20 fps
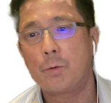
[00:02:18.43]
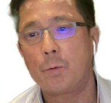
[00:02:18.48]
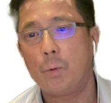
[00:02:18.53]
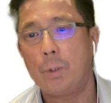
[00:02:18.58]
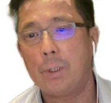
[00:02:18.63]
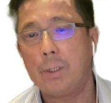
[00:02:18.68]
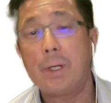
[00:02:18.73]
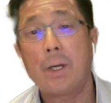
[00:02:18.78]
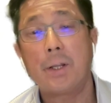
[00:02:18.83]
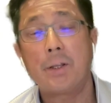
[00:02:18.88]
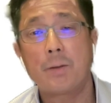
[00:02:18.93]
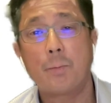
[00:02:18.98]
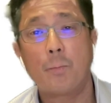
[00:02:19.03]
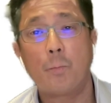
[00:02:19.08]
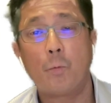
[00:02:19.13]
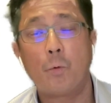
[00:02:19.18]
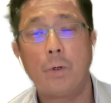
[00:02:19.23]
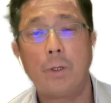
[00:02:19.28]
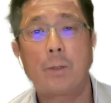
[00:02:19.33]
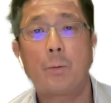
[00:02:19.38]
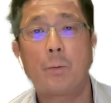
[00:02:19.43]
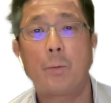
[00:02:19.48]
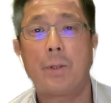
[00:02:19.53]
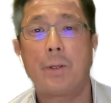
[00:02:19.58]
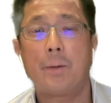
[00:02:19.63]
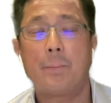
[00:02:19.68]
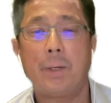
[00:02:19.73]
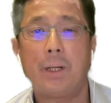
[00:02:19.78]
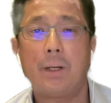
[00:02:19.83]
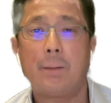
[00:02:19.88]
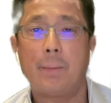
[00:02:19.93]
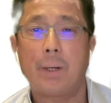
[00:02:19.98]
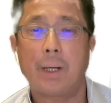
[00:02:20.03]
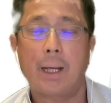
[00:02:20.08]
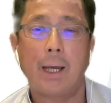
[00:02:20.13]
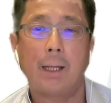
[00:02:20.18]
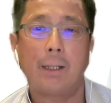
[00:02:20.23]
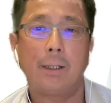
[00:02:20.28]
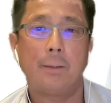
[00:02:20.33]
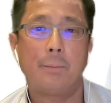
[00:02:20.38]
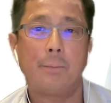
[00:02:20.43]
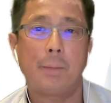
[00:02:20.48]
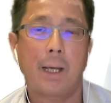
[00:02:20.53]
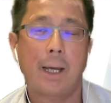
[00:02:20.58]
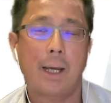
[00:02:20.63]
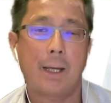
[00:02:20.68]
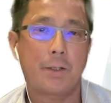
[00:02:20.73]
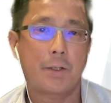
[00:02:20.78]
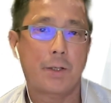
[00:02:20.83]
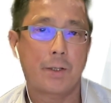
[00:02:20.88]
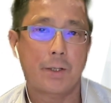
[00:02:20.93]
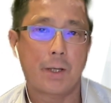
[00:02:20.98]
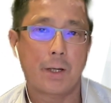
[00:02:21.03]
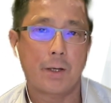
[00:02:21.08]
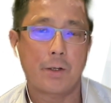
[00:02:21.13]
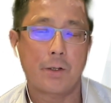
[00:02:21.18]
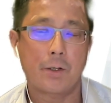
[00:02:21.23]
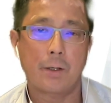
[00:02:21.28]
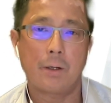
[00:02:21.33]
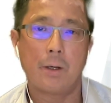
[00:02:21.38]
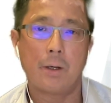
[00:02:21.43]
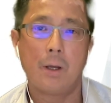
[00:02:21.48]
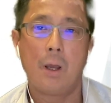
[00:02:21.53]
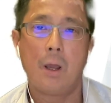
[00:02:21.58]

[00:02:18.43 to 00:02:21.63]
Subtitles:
we'd done some work with the Peter MacCallum Cancer Center